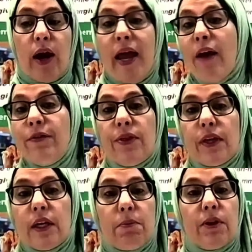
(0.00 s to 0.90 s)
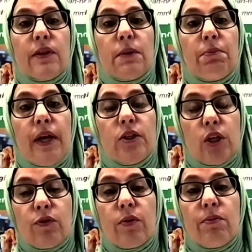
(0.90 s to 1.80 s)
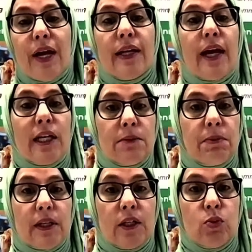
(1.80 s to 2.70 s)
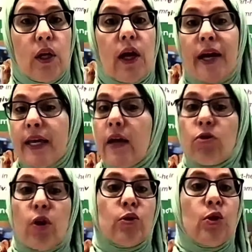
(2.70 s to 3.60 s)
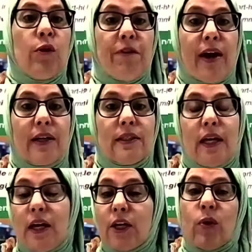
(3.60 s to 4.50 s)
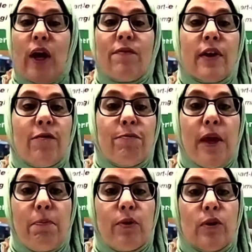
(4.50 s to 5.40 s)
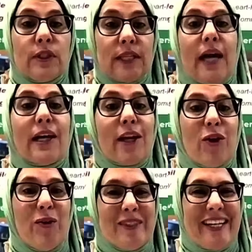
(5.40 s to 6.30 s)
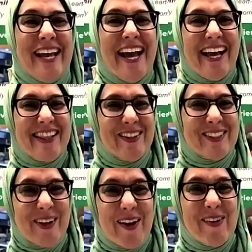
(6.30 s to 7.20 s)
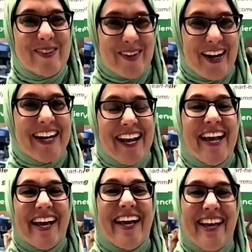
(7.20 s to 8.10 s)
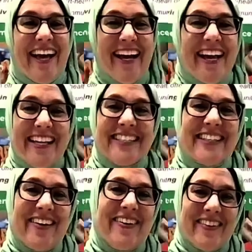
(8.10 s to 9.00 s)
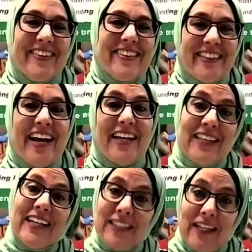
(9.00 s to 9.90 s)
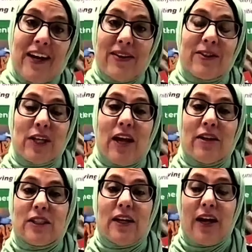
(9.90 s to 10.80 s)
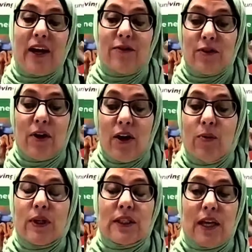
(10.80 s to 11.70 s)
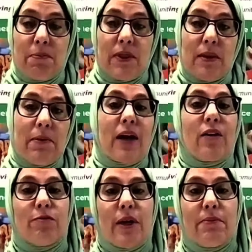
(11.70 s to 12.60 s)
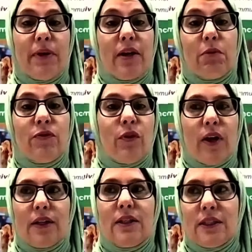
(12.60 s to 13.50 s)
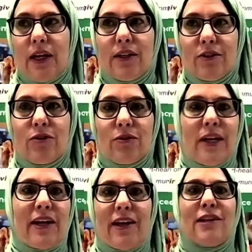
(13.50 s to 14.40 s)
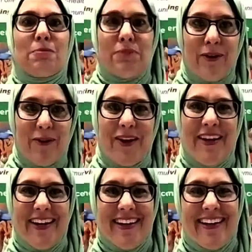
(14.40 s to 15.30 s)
So I have to think about the supply chain from that aspect as well. I can't grow too fast, and I don't have enough people stacking those codes. So that's another challenge that I have to always keep in the back of my mind before I decide to explode.